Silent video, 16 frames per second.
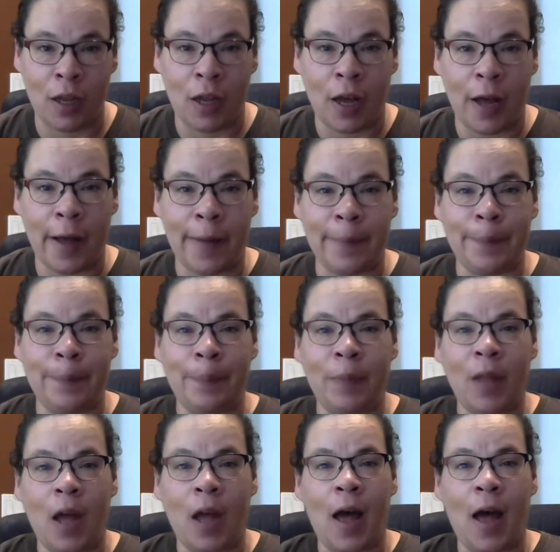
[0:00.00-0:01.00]

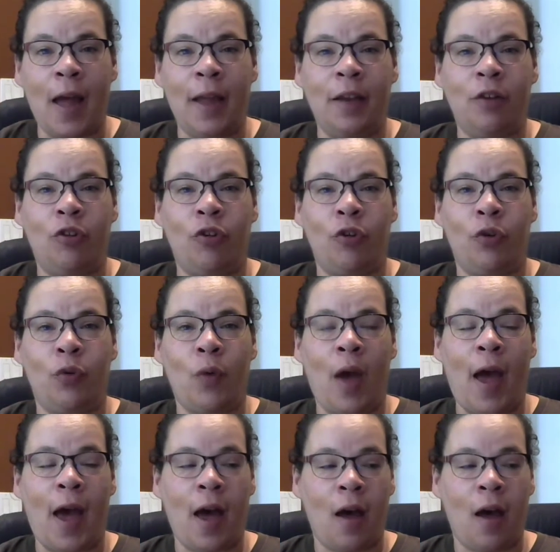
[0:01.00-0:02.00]
I do
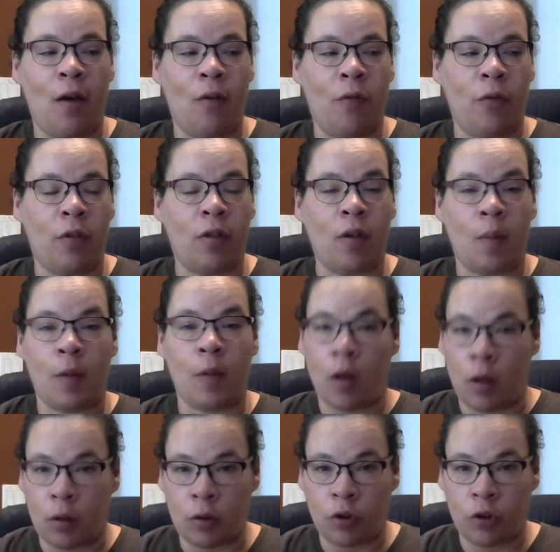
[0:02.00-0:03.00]
have some
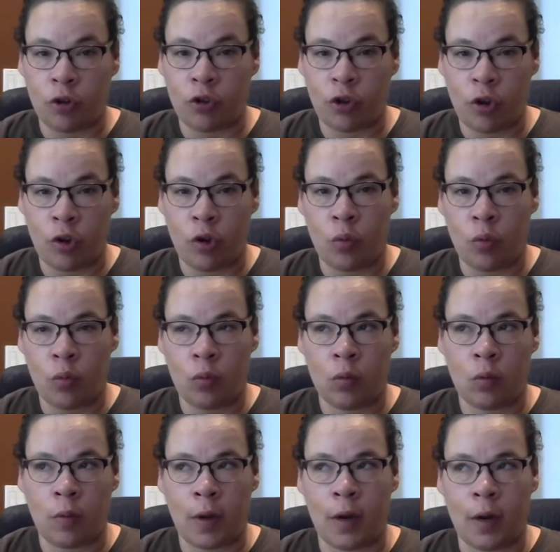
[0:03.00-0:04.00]
haul to show you.
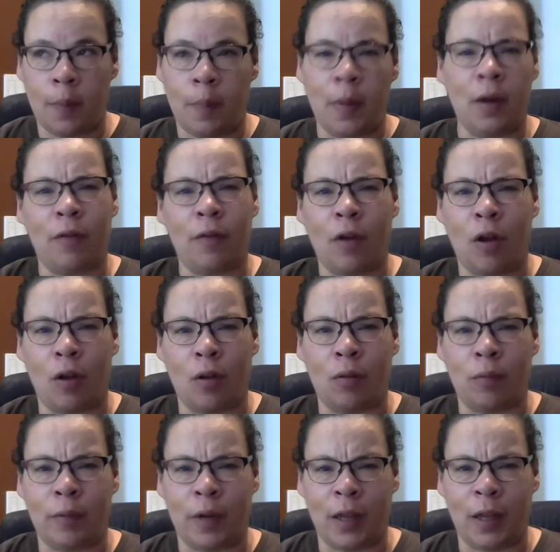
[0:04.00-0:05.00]
Quite a bit of
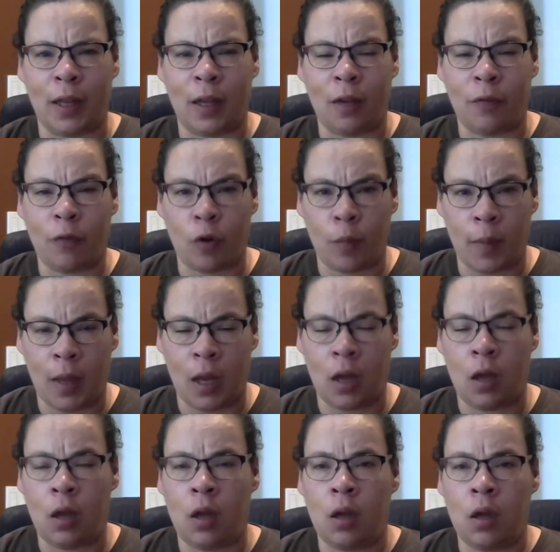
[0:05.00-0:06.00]
haul, really, for me.
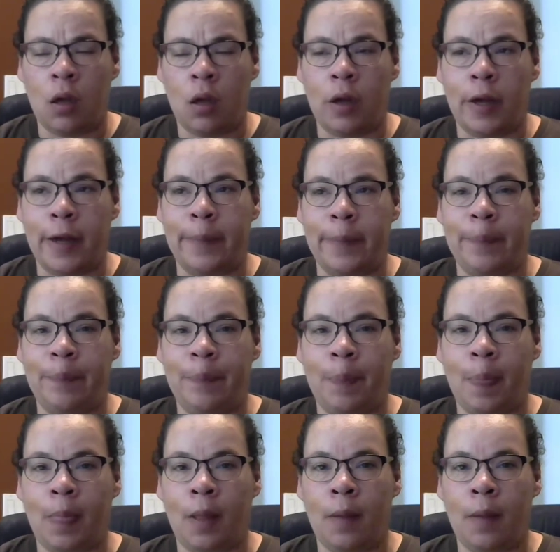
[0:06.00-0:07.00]

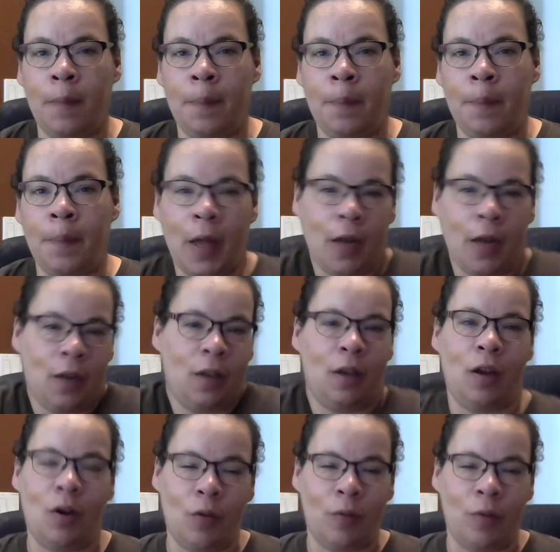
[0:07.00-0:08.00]
But, you
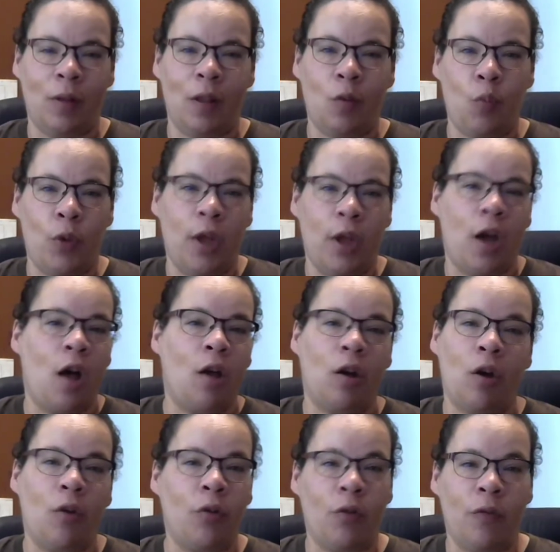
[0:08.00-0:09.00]
know, we all
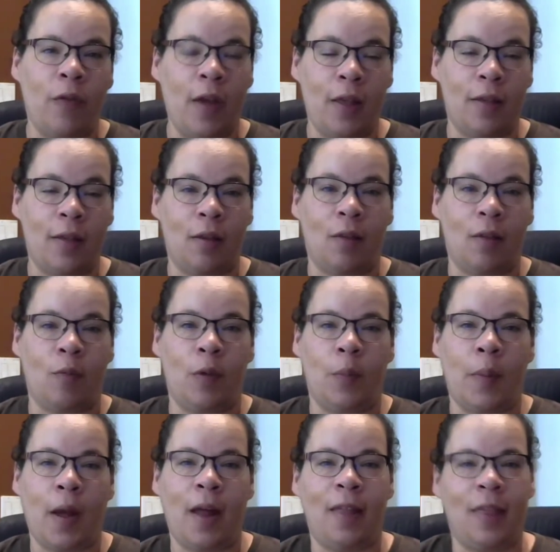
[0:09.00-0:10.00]
go through phases. We
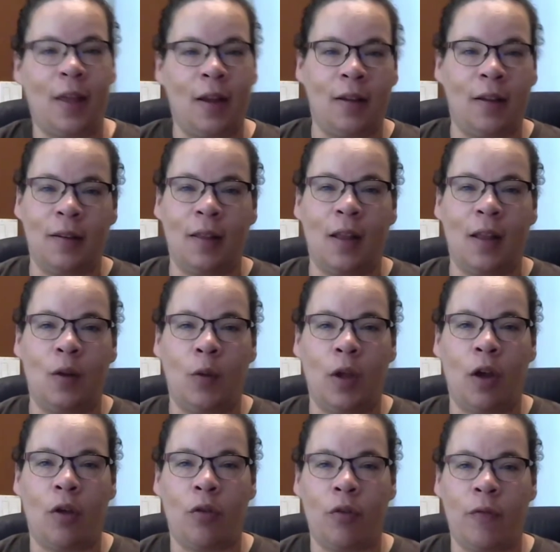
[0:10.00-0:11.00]
buy things, and then we
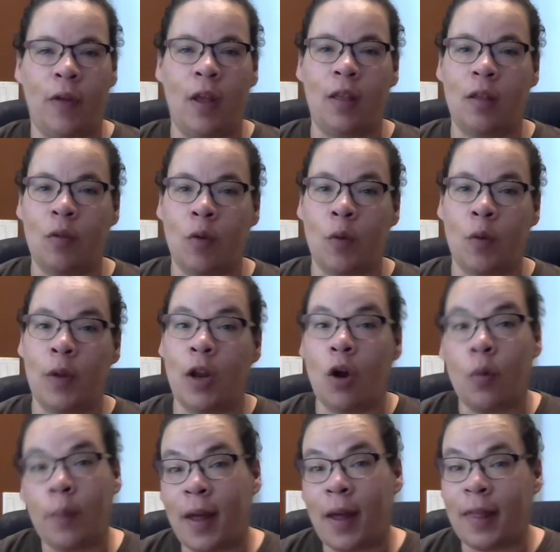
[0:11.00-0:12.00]
go through phases where we
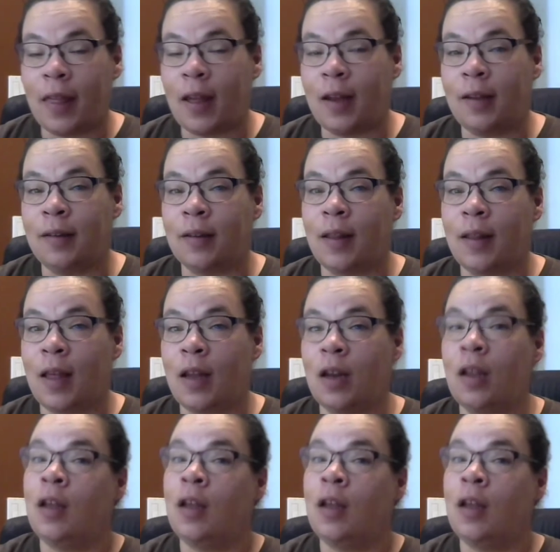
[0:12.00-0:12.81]
don't buy things, and then